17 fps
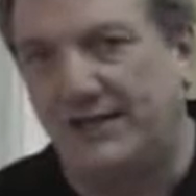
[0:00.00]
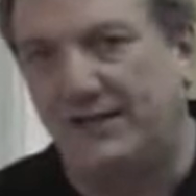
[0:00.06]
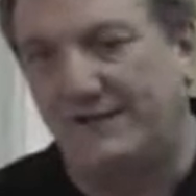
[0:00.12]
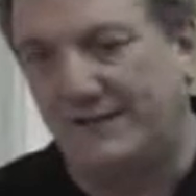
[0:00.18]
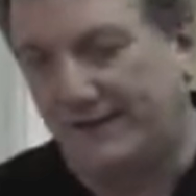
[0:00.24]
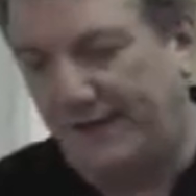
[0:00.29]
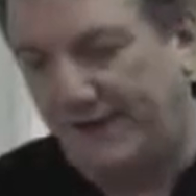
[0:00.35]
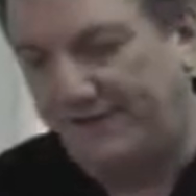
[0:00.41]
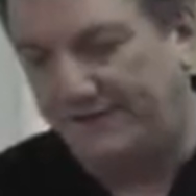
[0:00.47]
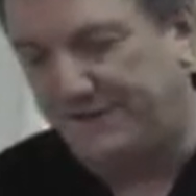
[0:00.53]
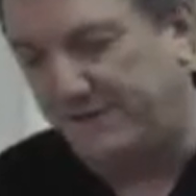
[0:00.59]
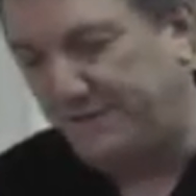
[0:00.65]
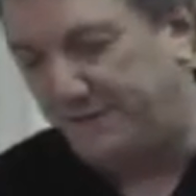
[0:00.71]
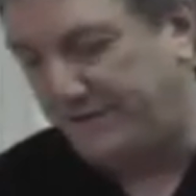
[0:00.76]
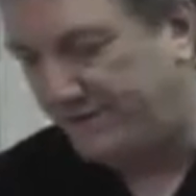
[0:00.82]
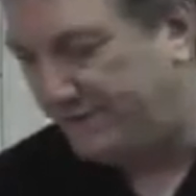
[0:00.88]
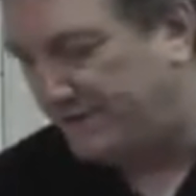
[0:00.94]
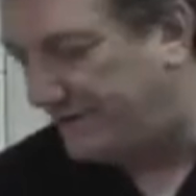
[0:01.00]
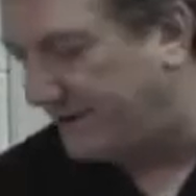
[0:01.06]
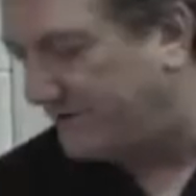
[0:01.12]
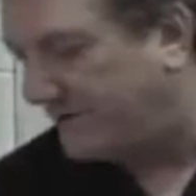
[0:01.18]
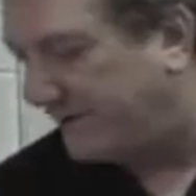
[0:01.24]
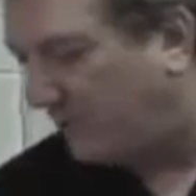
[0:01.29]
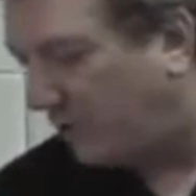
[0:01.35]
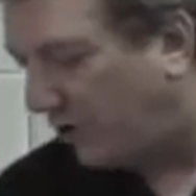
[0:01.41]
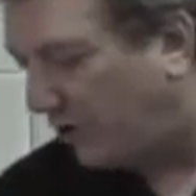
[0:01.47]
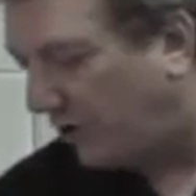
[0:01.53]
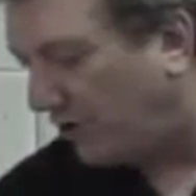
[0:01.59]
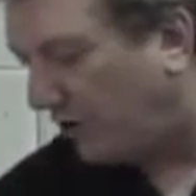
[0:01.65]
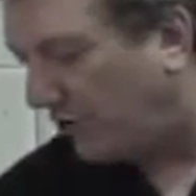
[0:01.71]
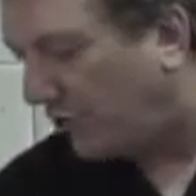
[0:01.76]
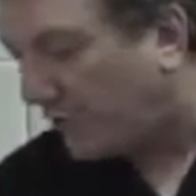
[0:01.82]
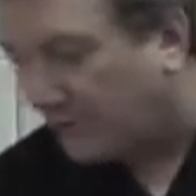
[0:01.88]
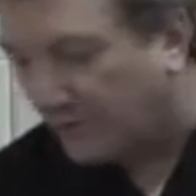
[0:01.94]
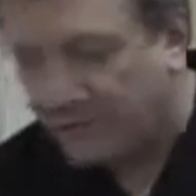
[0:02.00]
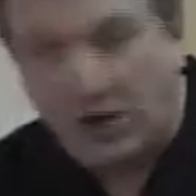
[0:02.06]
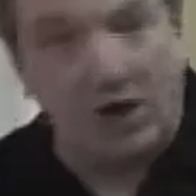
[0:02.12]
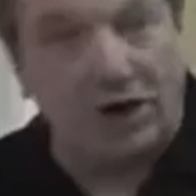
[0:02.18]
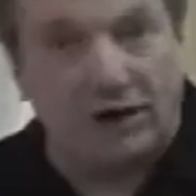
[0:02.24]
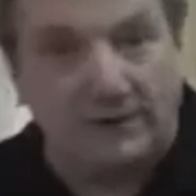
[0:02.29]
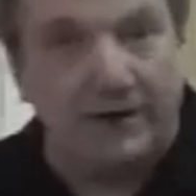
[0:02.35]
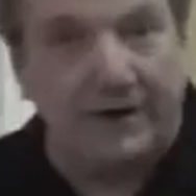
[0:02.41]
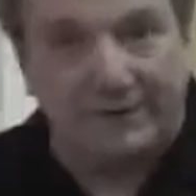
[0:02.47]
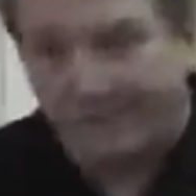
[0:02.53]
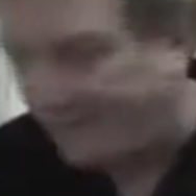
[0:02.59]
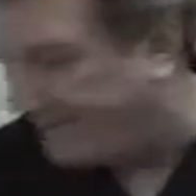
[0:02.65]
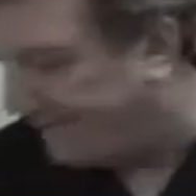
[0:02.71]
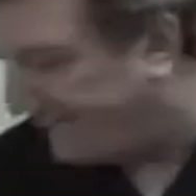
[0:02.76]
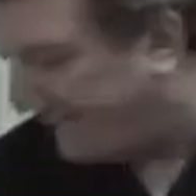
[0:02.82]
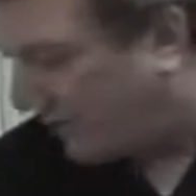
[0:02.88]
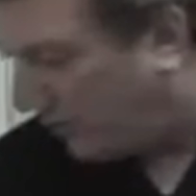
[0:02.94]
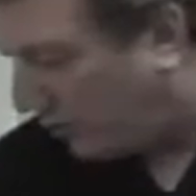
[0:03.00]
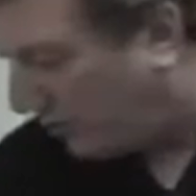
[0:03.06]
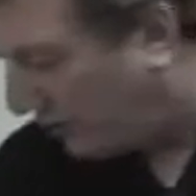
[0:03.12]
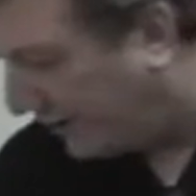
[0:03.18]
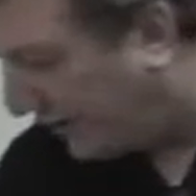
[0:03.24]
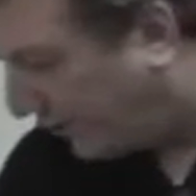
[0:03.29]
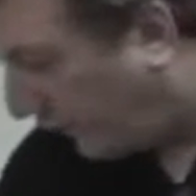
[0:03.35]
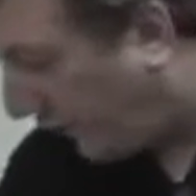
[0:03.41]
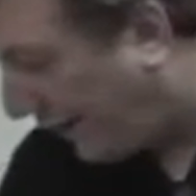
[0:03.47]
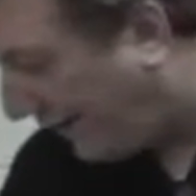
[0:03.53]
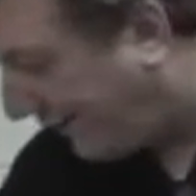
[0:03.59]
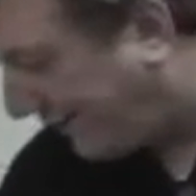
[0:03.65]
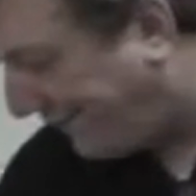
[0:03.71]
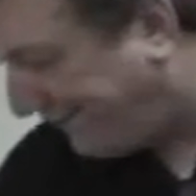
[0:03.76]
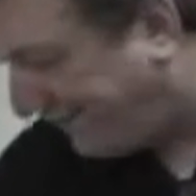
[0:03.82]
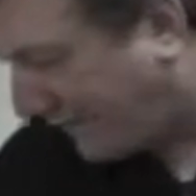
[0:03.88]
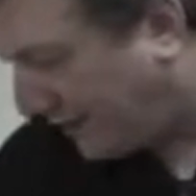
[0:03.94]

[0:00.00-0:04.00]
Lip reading: on the estimate system earlier when we were talking about the Holy Grail.